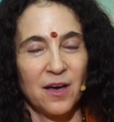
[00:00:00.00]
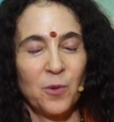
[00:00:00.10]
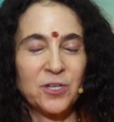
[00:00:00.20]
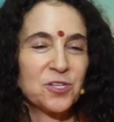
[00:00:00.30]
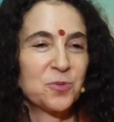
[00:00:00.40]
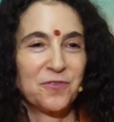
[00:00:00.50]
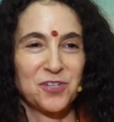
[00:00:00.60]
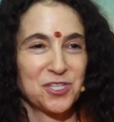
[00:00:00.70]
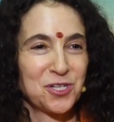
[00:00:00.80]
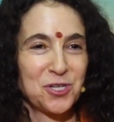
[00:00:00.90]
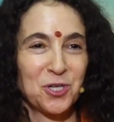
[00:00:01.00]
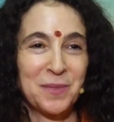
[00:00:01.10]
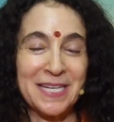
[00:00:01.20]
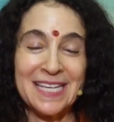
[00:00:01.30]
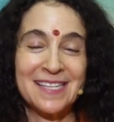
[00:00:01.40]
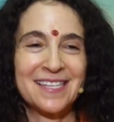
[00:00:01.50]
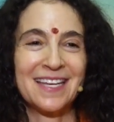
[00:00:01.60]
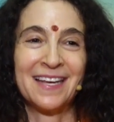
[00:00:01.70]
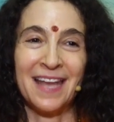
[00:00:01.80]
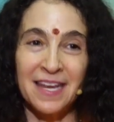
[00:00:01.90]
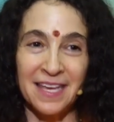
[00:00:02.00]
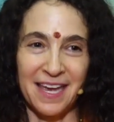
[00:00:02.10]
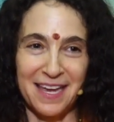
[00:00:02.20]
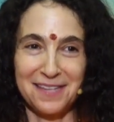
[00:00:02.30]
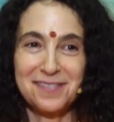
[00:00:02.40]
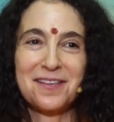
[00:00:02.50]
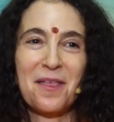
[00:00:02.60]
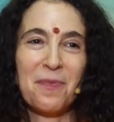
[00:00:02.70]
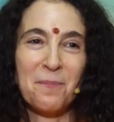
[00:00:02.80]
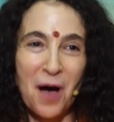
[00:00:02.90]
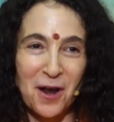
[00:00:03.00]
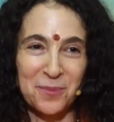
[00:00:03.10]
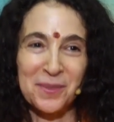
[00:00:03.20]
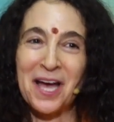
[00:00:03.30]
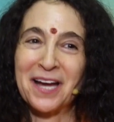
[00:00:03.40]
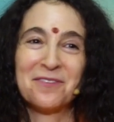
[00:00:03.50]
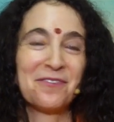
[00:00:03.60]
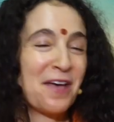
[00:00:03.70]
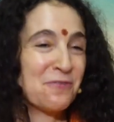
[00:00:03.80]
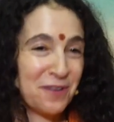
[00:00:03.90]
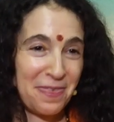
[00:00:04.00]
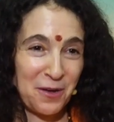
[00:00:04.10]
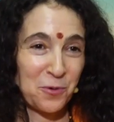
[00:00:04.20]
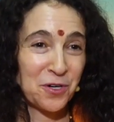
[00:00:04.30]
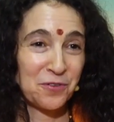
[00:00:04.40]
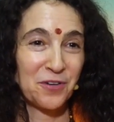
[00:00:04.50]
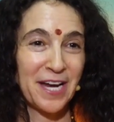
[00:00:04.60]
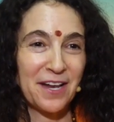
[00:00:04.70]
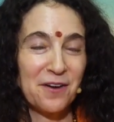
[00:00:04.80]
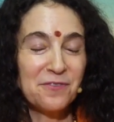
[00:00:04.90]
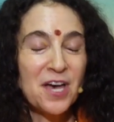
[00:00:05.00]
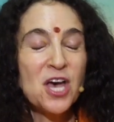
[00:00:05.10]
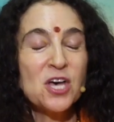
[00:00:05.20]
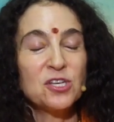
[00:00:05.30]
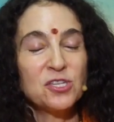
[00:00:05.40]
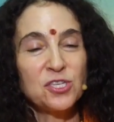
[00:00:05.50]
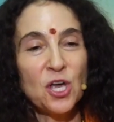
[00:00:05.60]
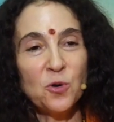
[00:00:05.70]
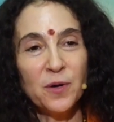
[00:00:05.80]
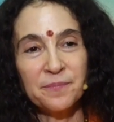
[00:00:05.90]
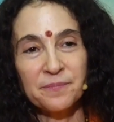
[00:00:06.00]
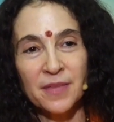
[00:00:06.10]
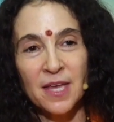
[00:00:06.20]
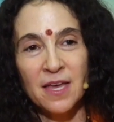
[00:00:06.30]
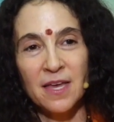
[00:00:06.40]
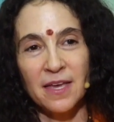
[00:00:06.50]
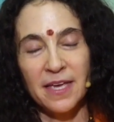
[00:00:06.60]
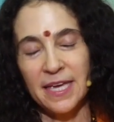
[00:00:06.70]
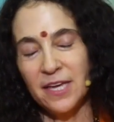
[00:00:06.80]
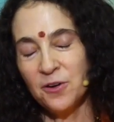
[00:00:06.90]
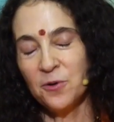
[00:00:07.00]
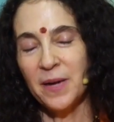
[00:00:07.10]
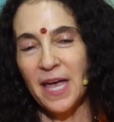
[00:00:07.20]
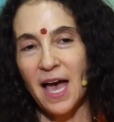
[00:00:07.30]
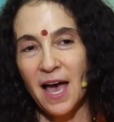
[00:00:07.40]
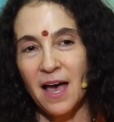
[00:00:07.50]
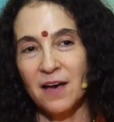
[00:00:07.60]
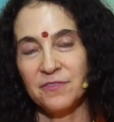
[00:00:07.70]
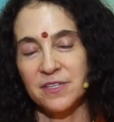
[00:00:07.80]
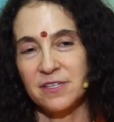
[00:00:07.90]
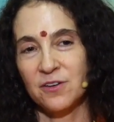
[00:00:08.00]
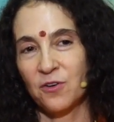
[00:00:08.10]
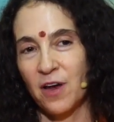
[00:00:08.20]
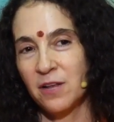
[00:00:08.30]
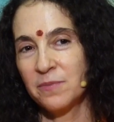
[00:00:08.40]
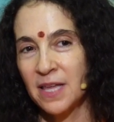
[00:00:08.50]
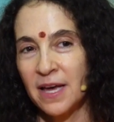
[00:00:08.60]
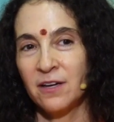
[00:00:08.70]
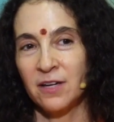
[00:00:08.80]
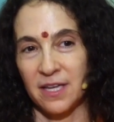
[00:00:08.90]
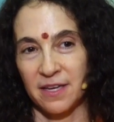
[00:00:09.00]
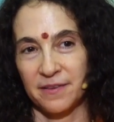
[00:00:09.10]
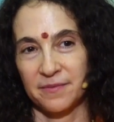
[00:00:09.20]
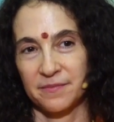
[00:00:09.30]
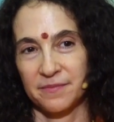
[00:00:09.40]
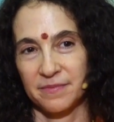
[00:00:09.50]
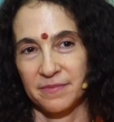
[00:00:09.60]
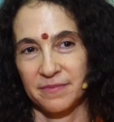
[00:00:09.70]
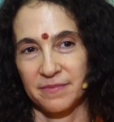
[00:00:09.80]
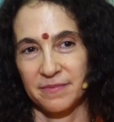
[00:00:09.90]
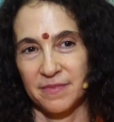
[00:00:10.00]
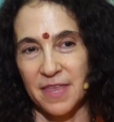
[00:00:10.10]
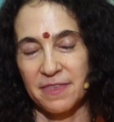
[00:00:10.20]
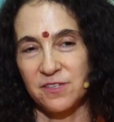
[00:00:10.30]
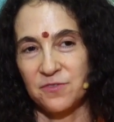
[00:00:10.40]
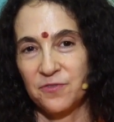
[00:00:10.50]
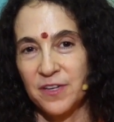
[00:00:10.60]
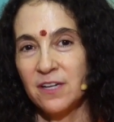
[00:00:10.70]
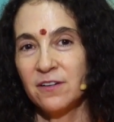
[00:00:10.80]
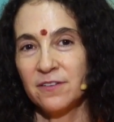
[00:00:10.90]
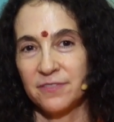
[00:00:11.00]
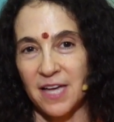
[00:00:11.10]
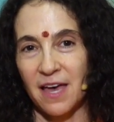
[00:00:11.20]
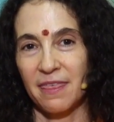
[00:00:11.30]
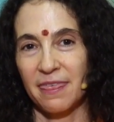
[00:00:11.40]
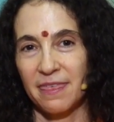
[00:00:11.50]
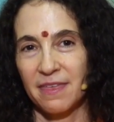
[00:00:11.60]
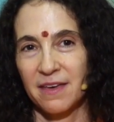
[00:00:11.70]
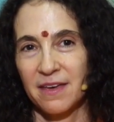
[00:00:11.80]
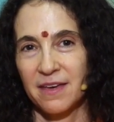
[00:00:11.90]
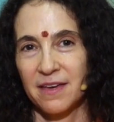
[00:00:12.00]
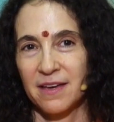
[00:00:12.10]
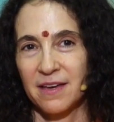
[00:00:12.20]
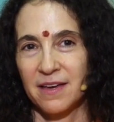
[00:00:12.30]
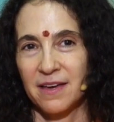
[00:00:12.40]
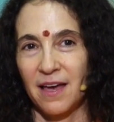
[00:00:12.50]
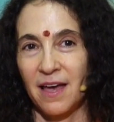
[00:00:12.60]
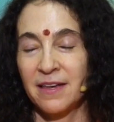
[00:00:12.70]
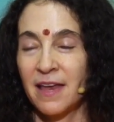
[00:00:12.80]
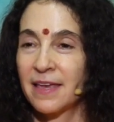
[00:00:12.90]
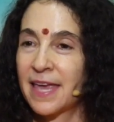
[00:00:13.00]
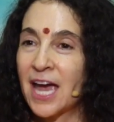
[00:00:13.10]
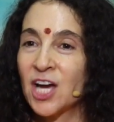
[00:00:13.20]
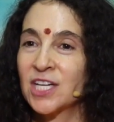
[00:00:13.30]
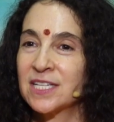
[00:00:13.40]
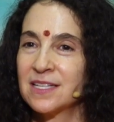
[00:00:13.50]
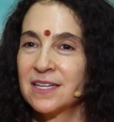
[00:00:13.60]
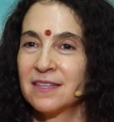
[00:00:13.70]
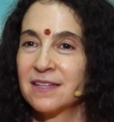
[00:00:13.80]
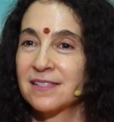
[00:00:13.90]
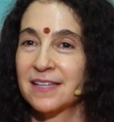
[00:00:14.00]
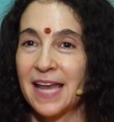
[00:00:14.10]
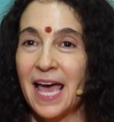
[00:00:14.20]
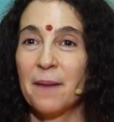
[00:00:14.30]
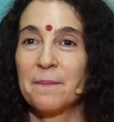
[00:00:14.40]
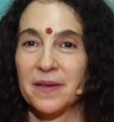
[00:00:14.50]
which, as we've just determined, is, in any case, the bottom line of everything we're afraid of. So here we have this incredible irony, this fear of death, and yet a guarantee that it's going to happen.